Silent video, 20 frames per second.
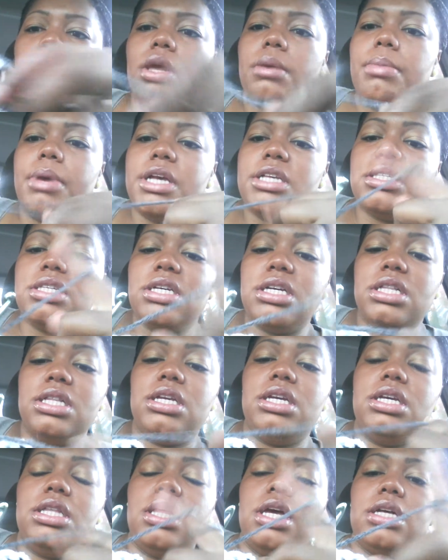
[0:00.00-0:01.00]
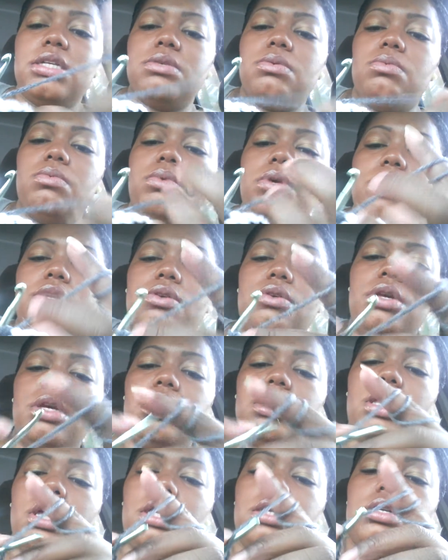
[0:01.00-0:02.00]
basically that's when you
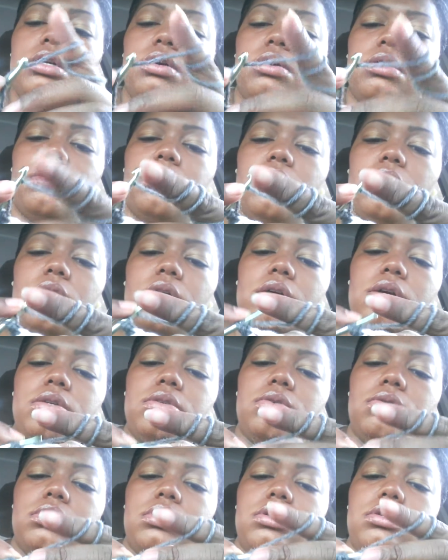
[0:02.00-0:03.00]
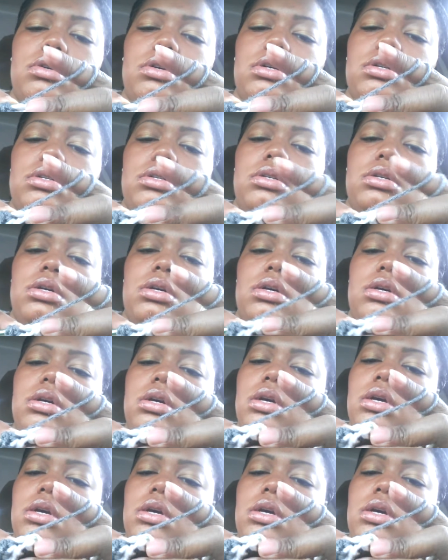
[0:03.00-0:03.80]
get that turn look. So it starts to